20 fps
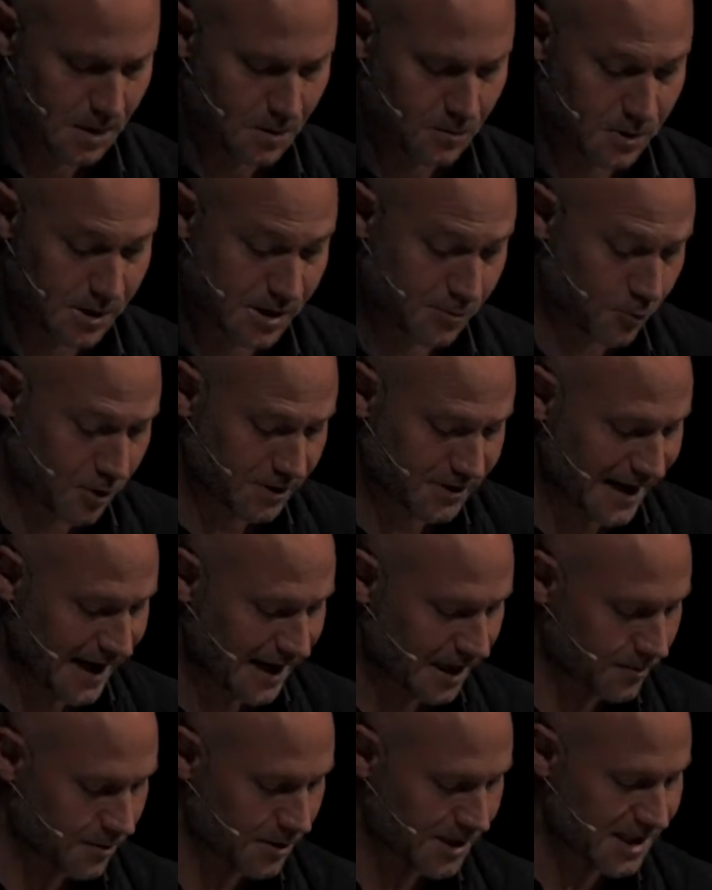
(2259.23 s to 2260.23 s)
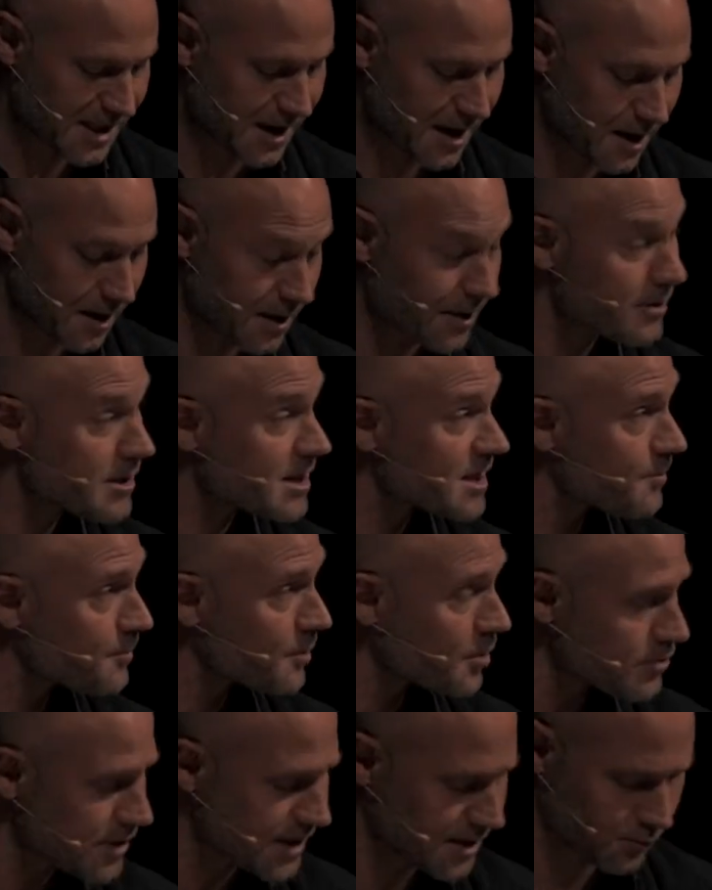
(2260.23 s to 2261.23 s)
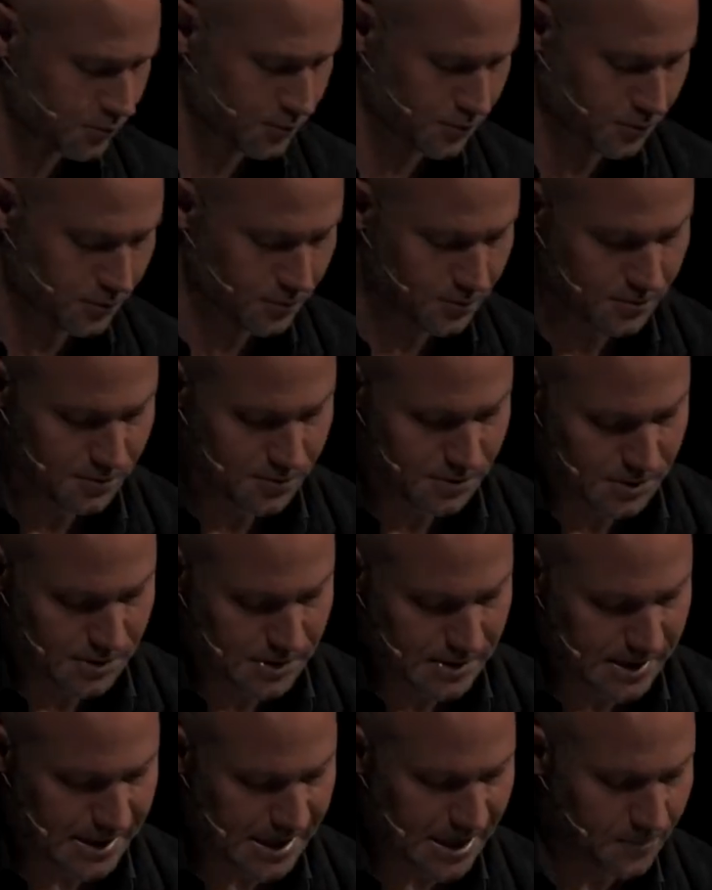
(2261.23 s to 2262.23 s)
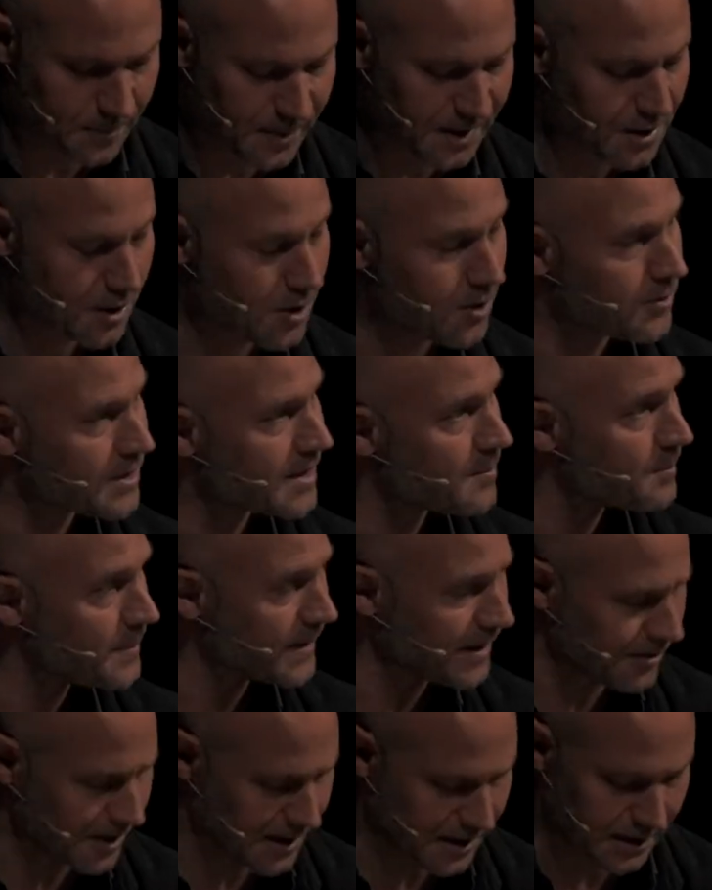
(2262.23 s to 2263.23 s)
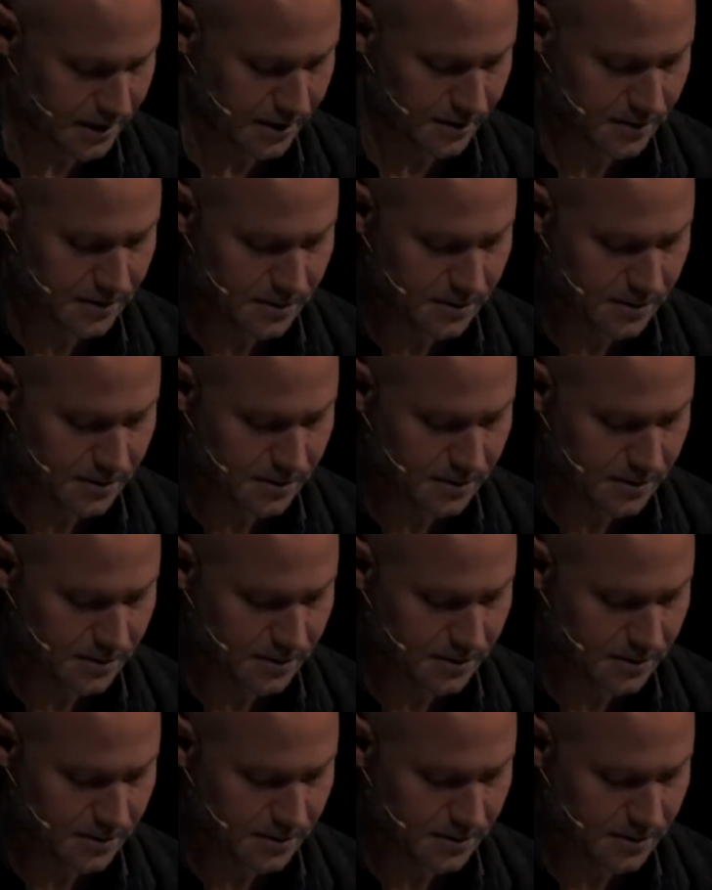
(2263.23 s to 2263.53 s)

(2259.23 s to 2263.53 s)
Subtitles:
whereas what animals are supposed to do can be known empirically